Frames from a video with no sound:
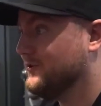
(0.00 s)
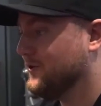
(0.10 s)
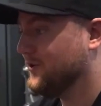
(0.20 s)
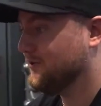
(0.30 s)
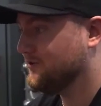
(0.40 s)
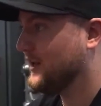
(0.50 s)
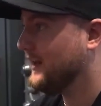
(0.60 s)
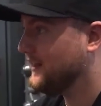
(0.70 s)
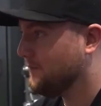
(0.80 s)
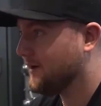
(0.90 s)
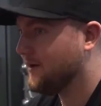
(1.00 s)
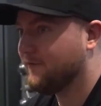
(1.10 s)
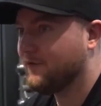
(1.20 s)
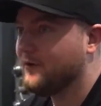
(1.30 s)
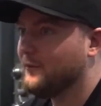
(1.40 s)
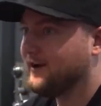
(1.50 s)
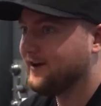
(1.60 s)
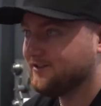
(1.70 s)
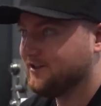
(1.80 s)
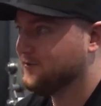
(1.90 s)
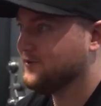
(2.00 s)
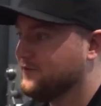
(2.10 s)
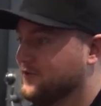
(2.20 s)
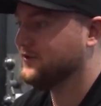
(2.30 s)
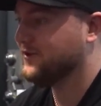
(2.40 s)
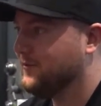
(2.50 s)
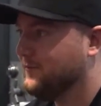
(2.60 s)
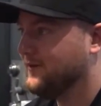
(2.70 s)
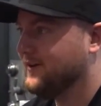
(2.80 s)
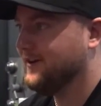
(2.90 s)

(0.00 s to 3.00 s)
you're sending them money up front, waiting 6 months for it to come.